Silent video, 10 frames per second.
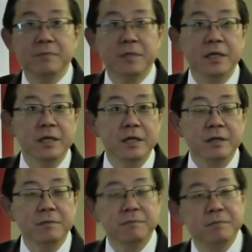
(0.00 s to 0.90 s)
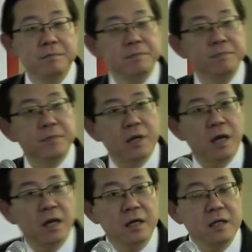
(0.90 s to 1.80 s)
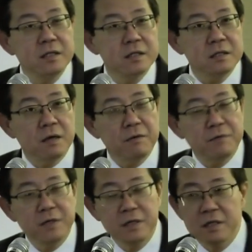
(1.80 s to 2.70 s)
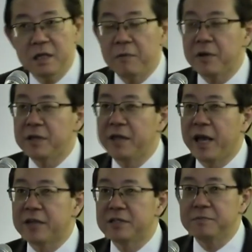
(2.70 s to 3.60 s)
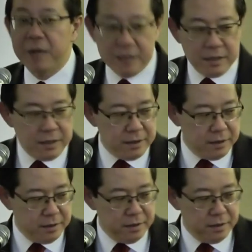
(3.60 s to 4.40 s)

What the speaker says: the leaders of the Democratic Action Party